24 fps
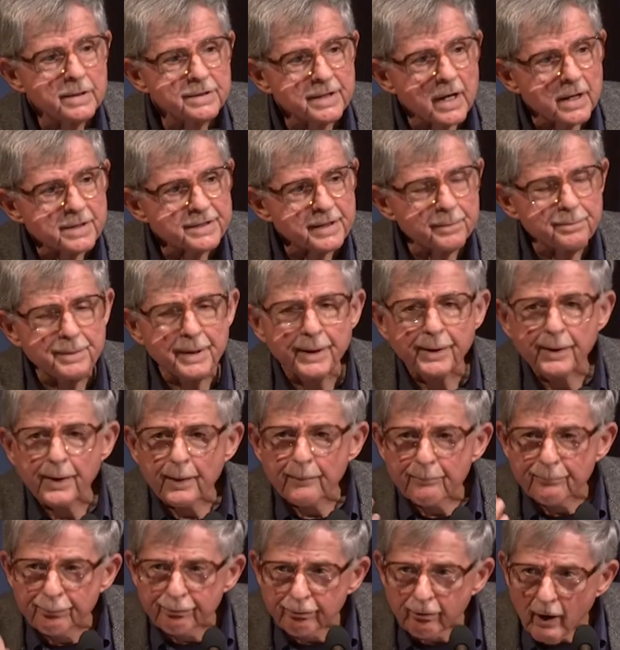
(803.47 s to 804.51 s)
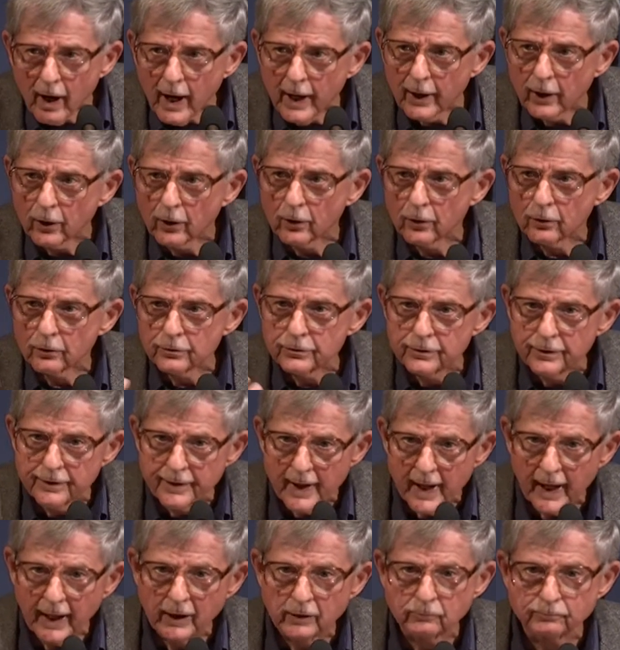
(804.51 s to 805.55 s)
something prior to that.